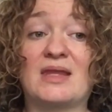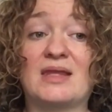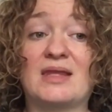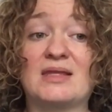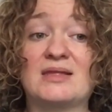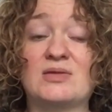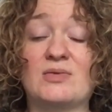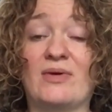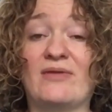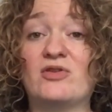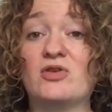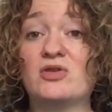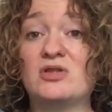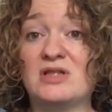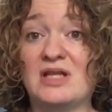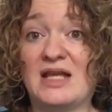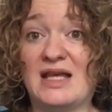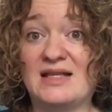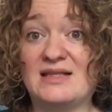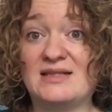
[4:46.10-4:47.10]
So I've got
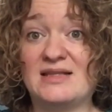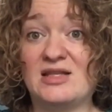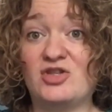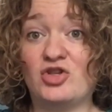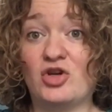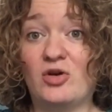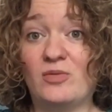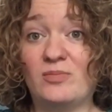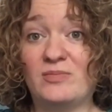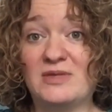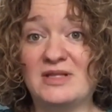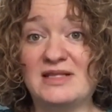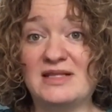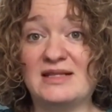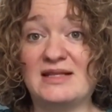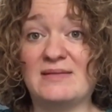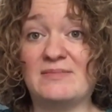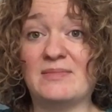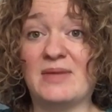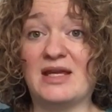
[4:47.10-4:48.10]
an Etsy shop, Lizzie
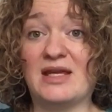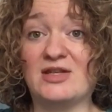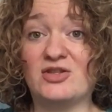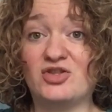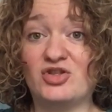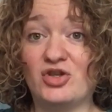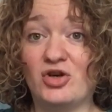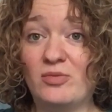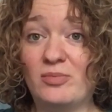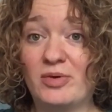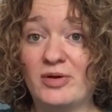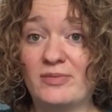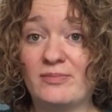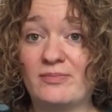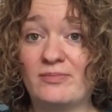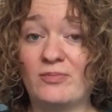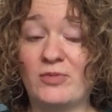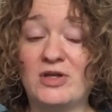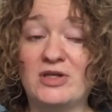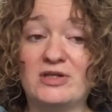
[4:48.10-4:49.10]
Dean Makes Shop,
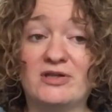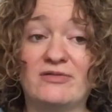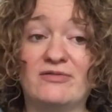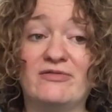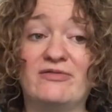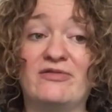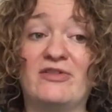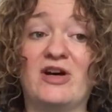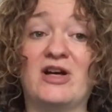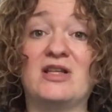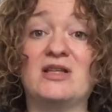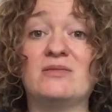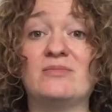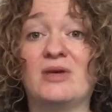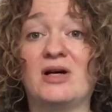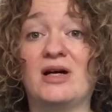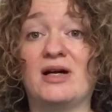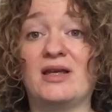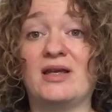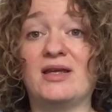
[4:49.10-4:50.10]
where you can find
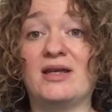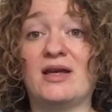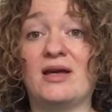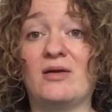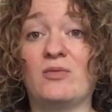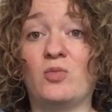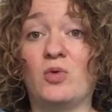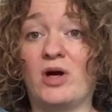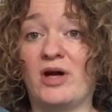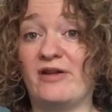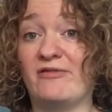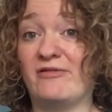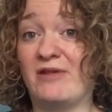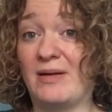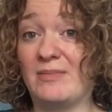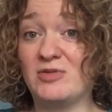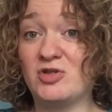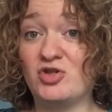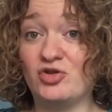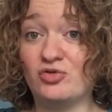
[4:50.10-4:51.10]
my wire
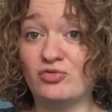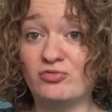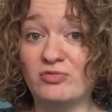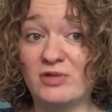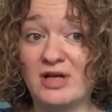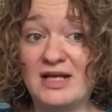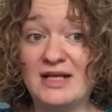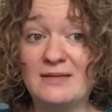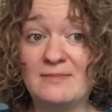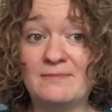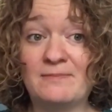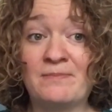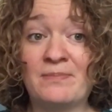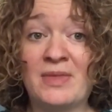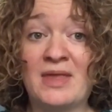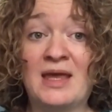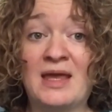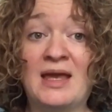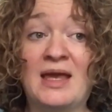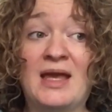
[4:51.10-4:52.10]
wrapped jewellery,
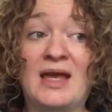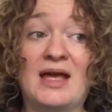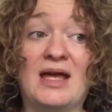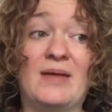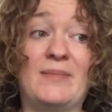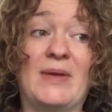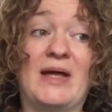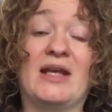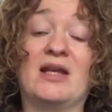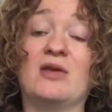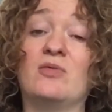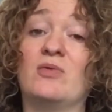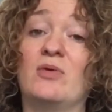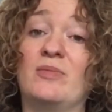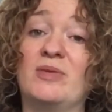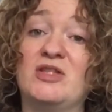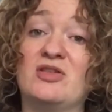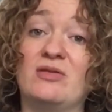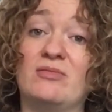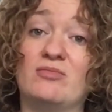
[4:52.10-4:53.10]
and I will
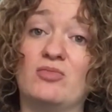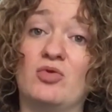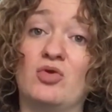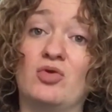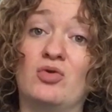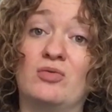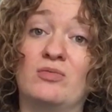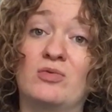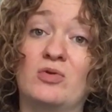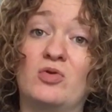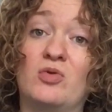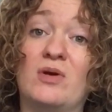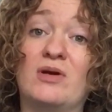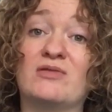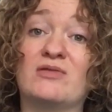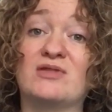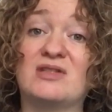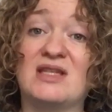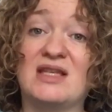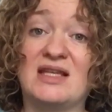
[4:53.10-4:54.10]
be doing more
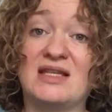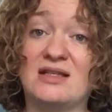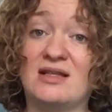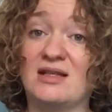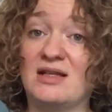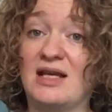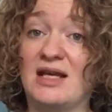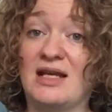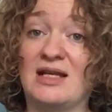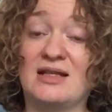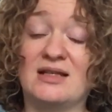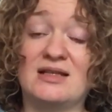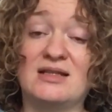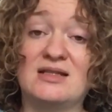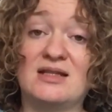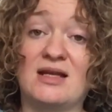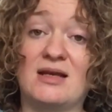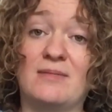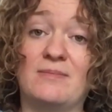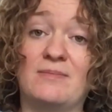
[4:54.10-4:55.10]
quilted
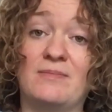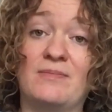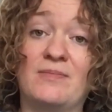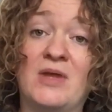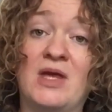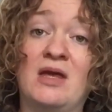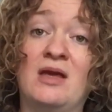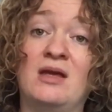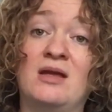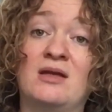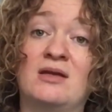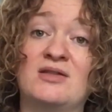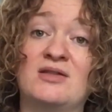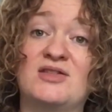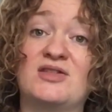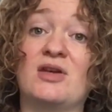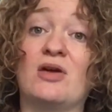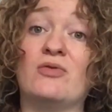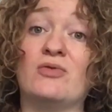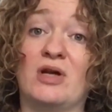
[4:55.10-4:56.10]
and
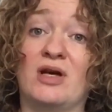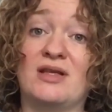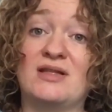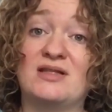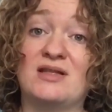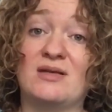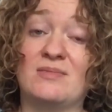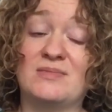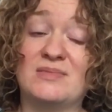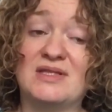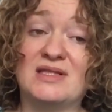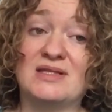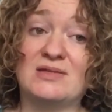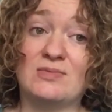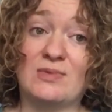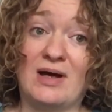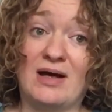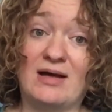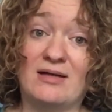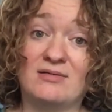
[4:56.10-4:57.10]
sewn items as
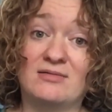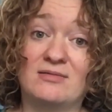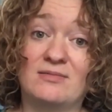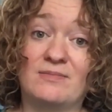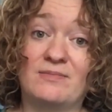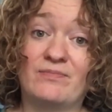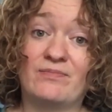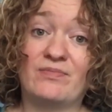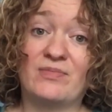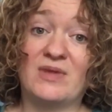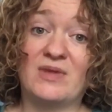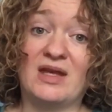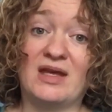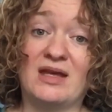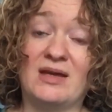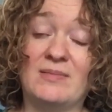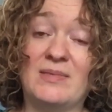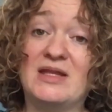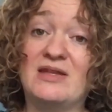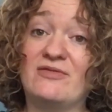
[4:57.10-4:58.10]
well
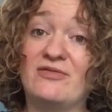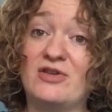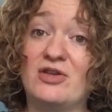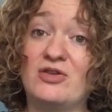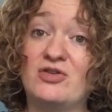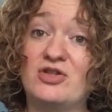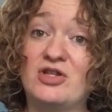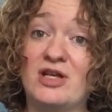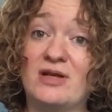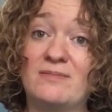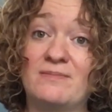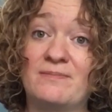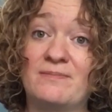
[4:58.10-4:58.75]
in the future.